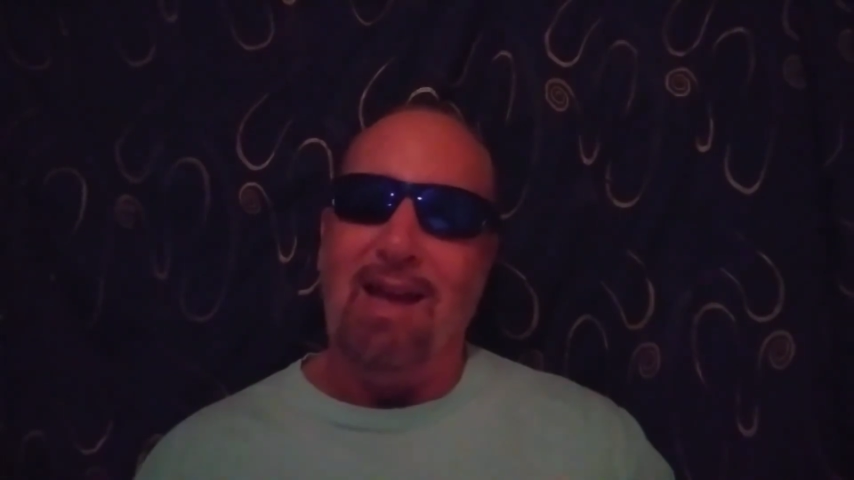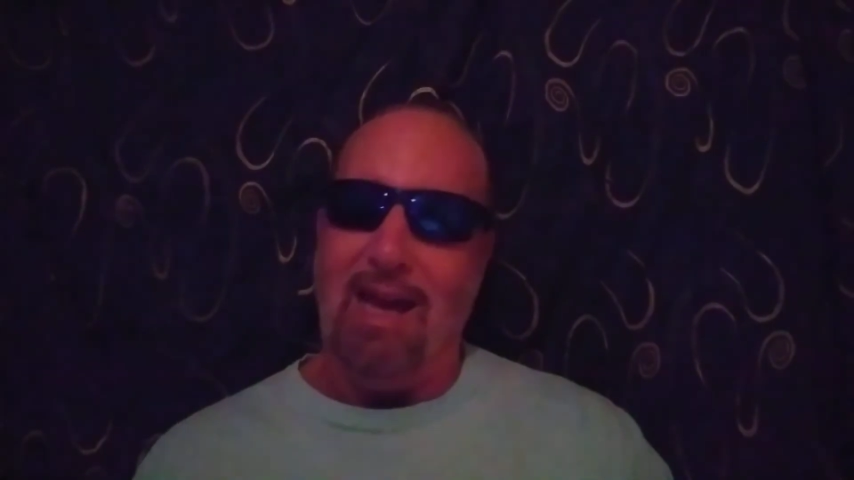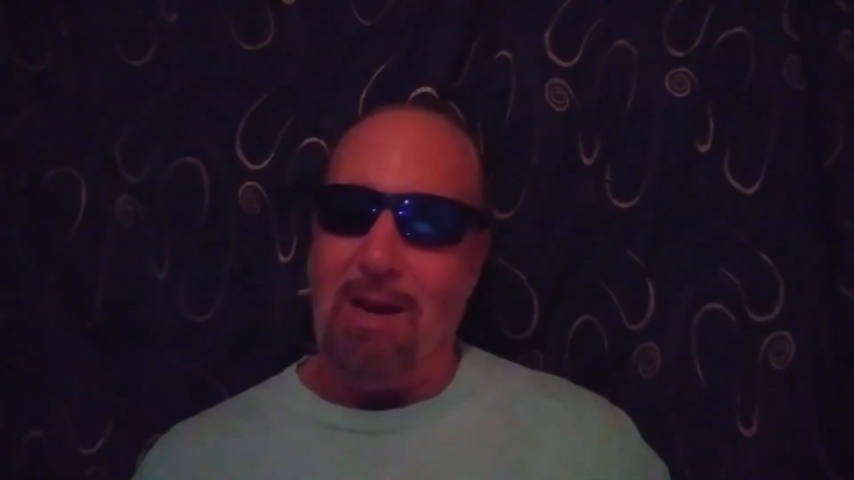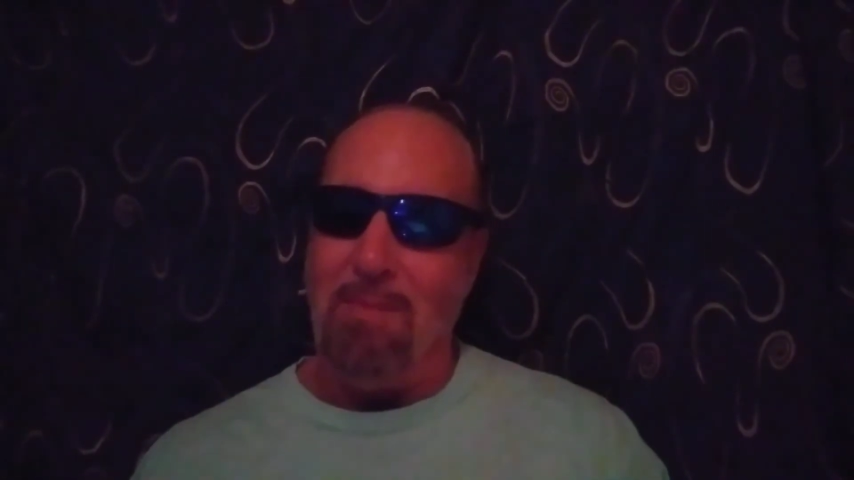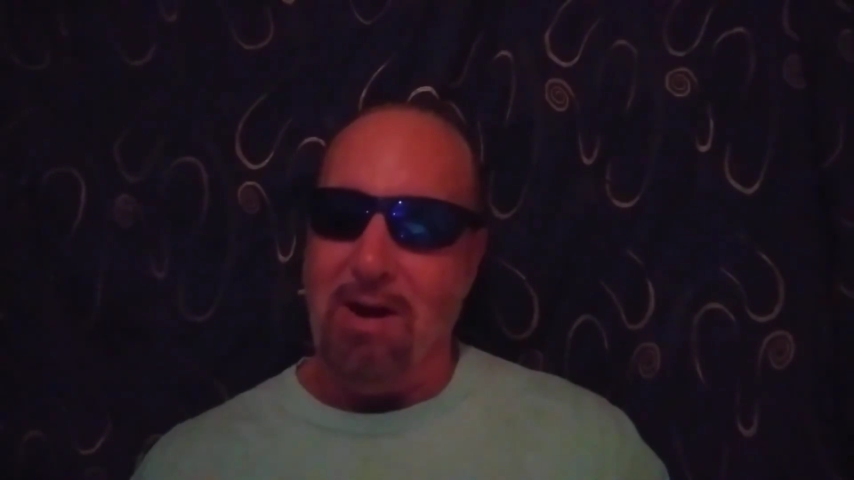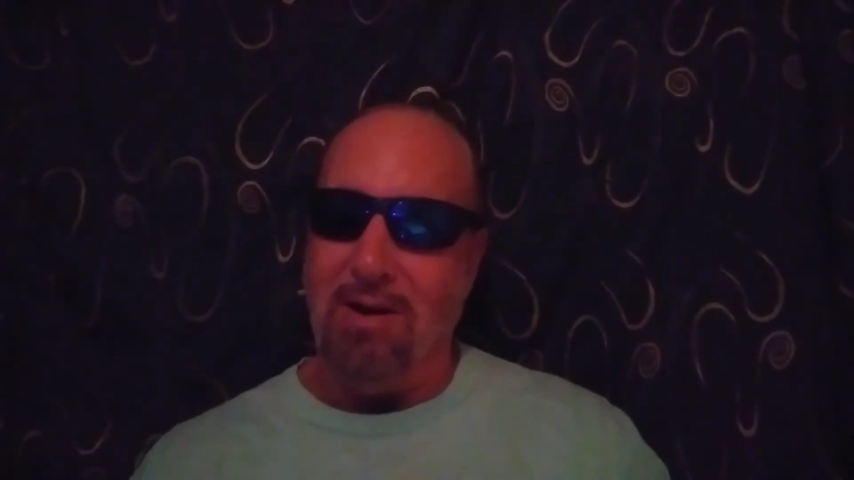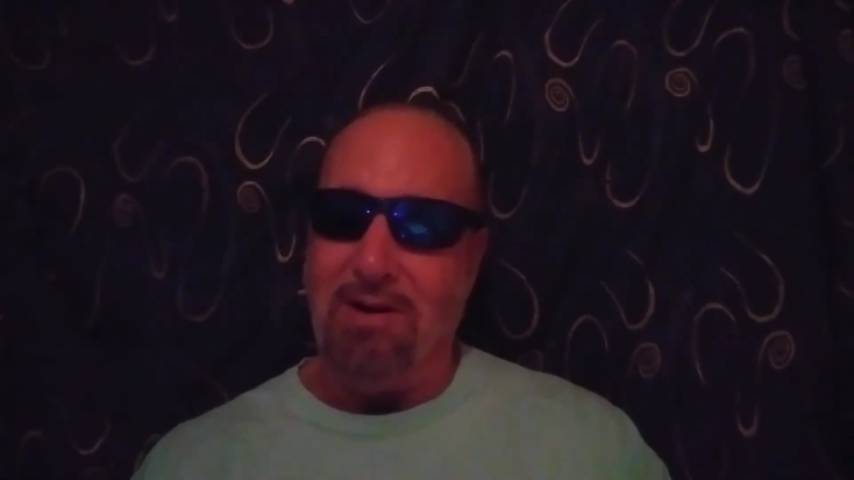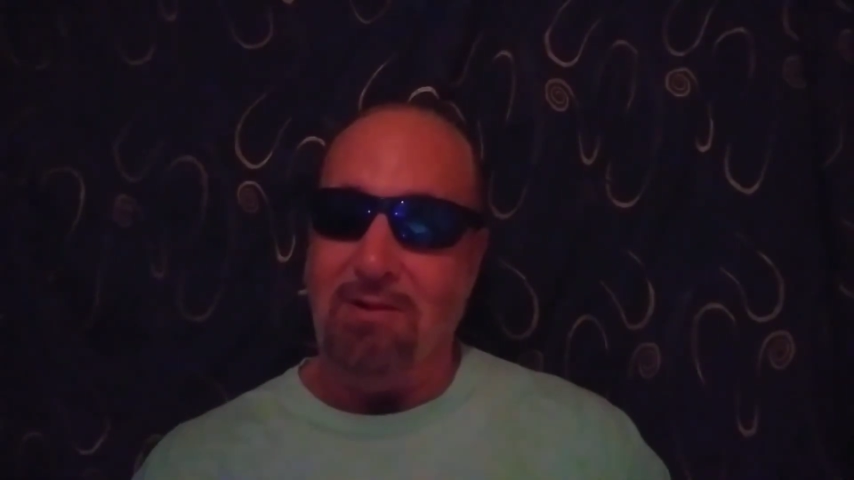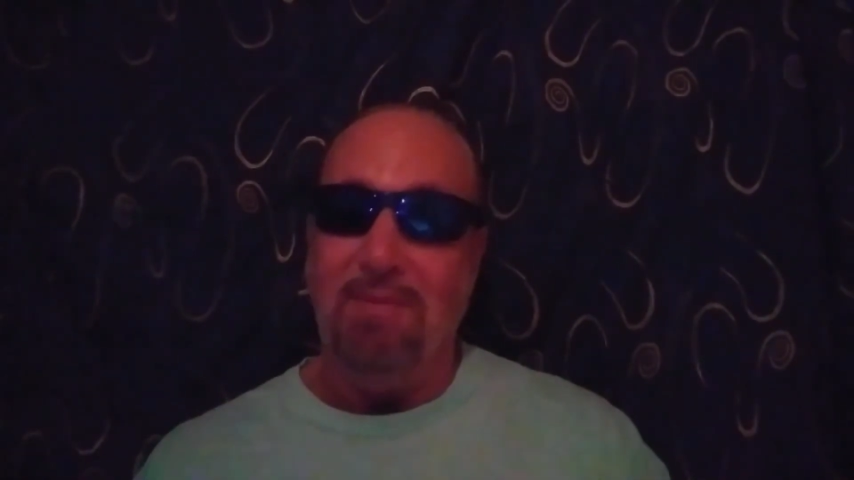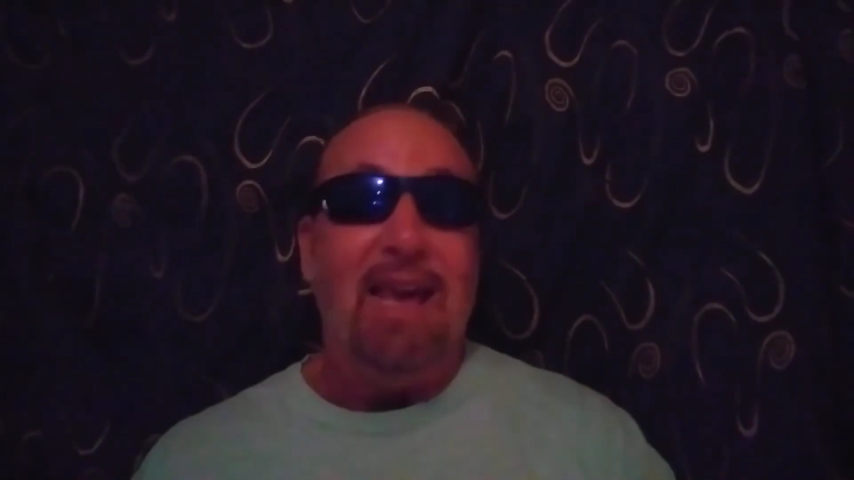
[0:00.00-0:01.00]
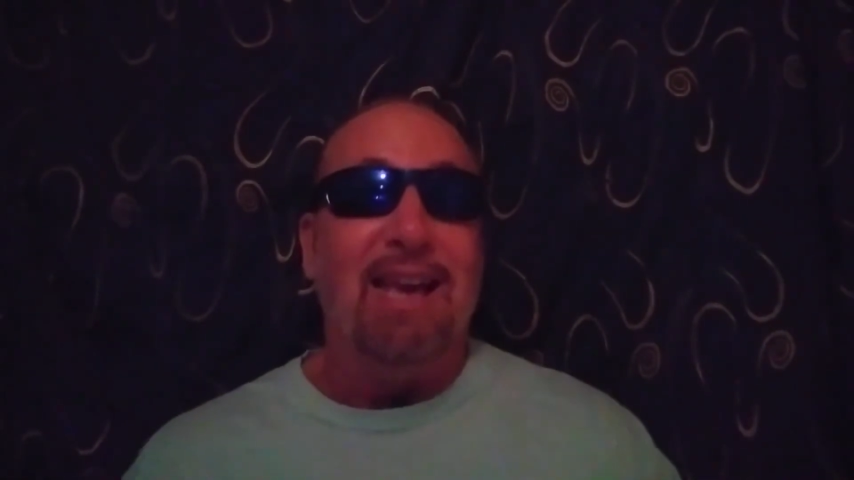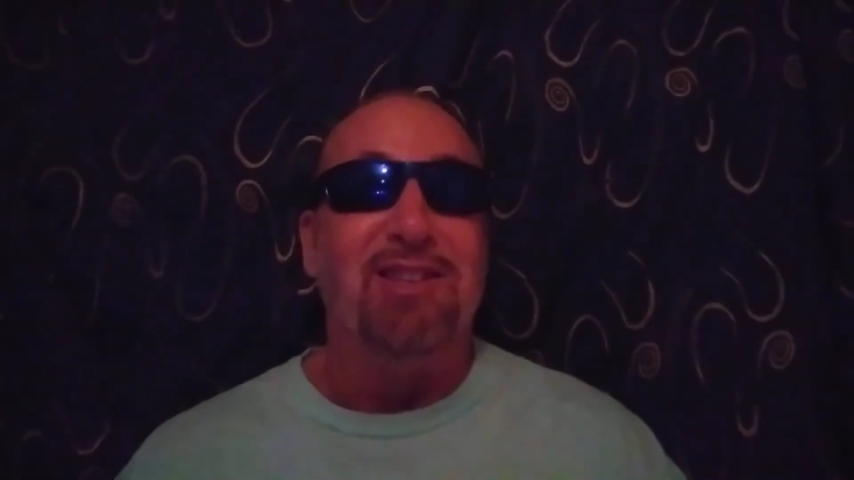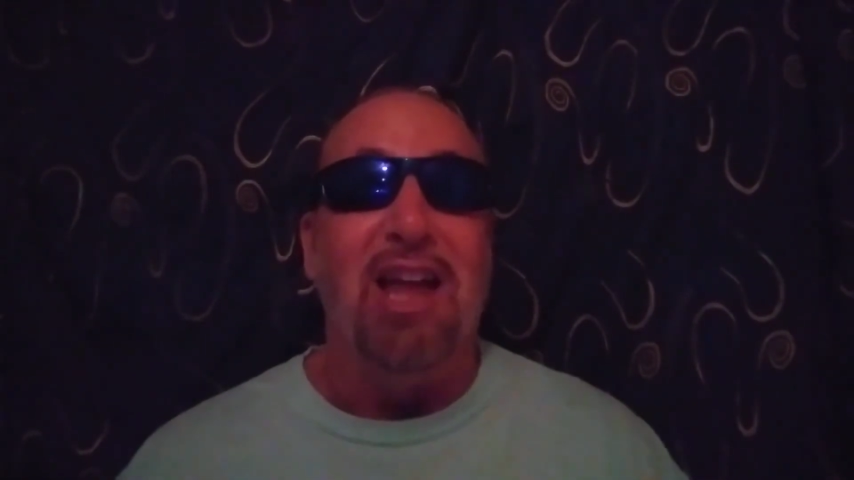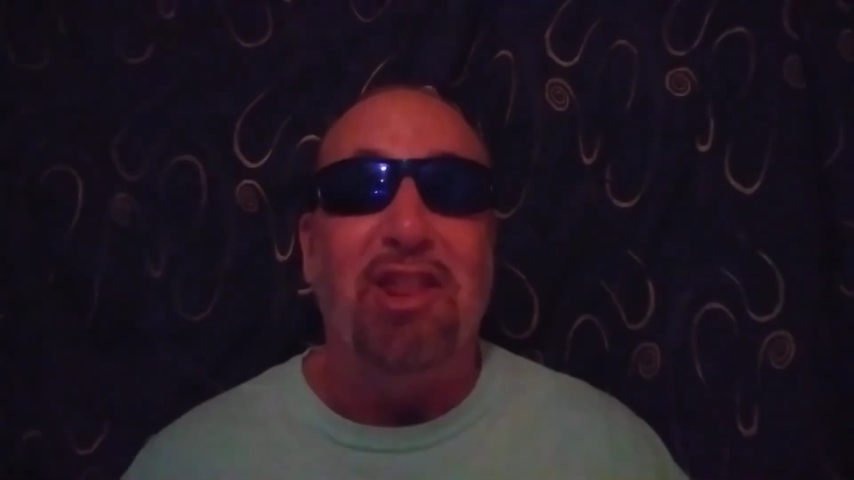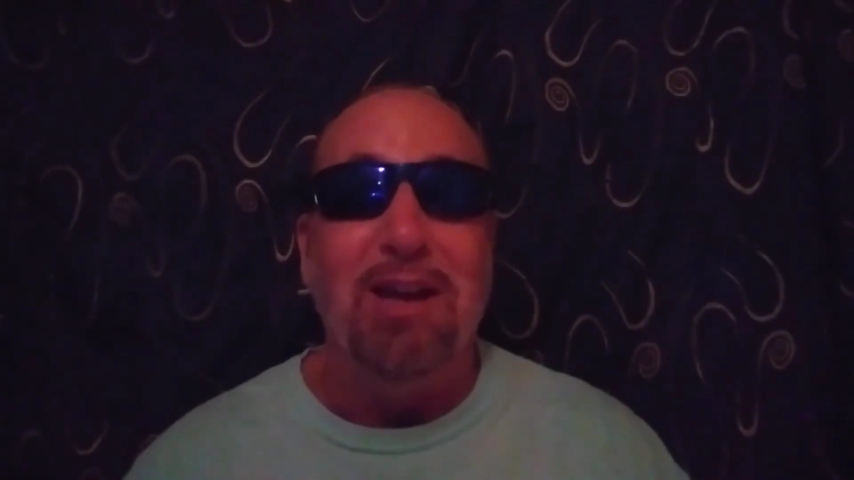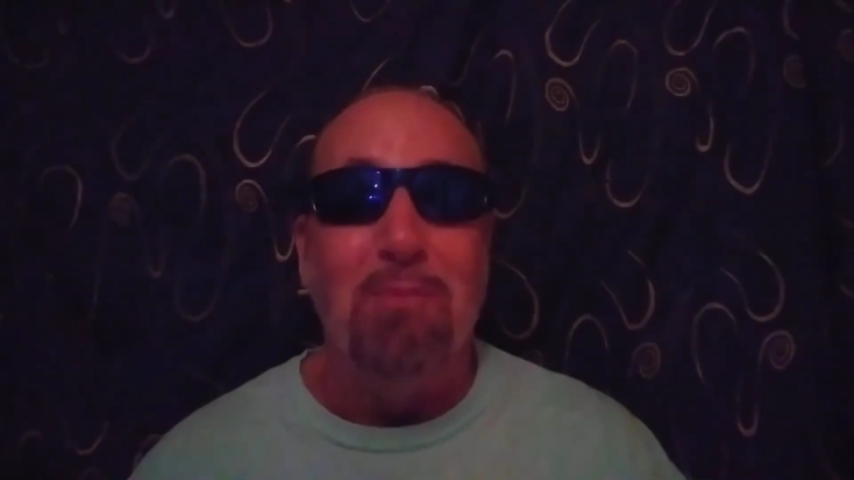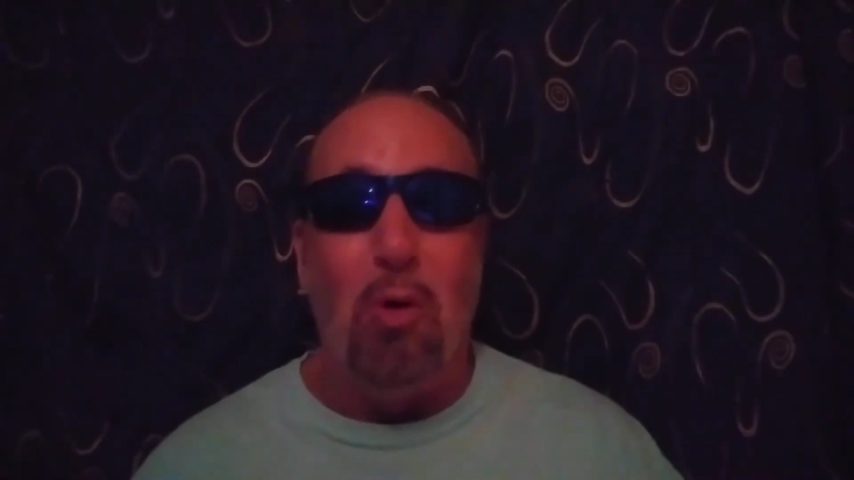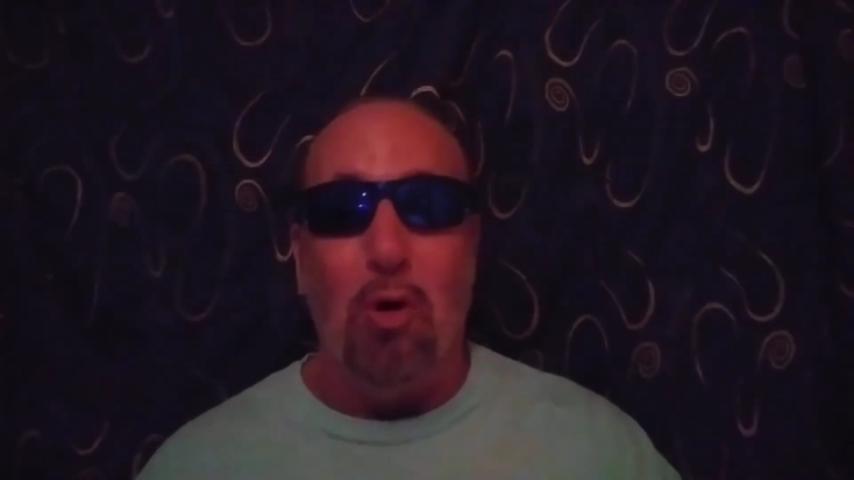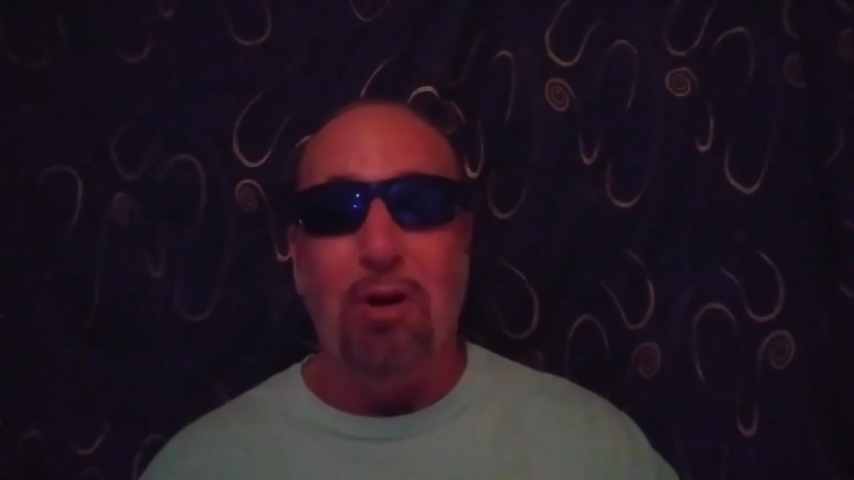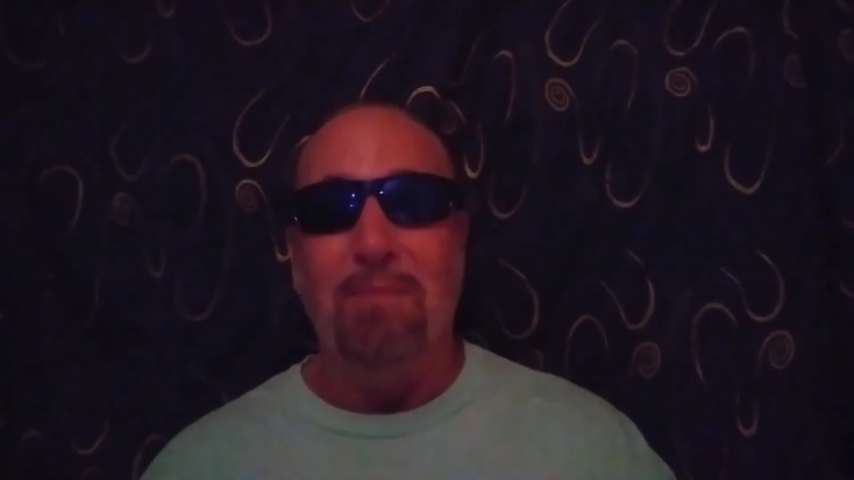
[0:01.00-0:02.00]
And a miracle is nothing
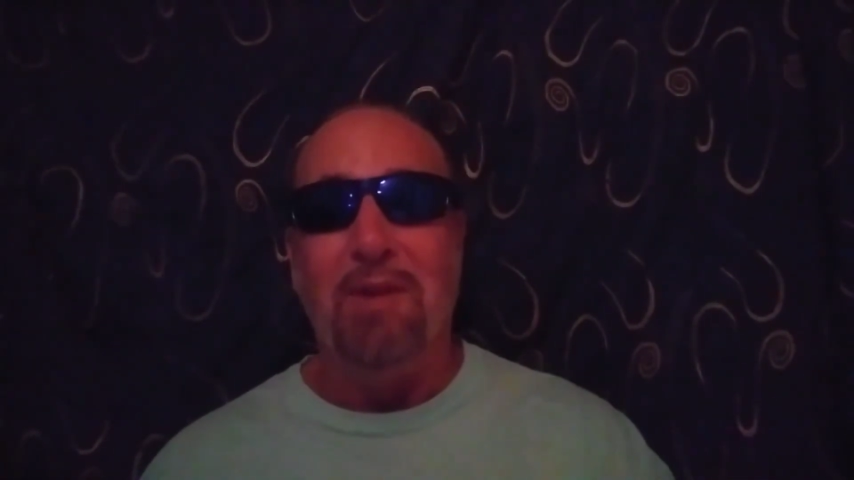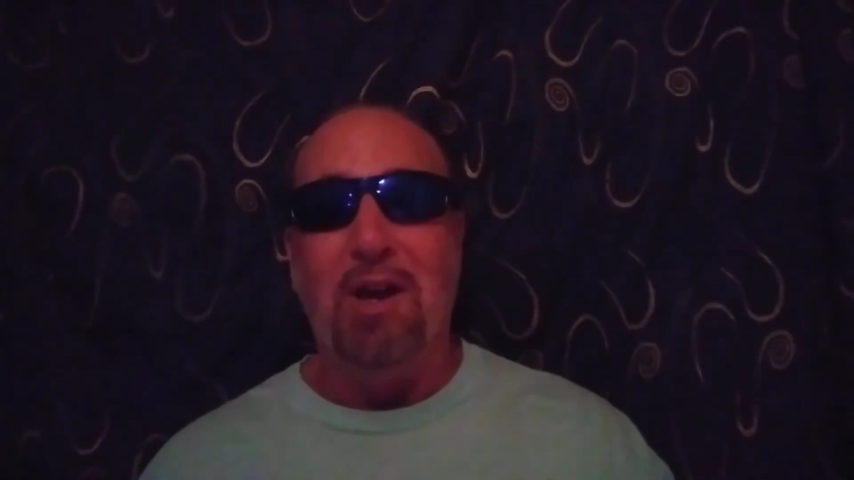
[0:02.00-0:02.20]
more,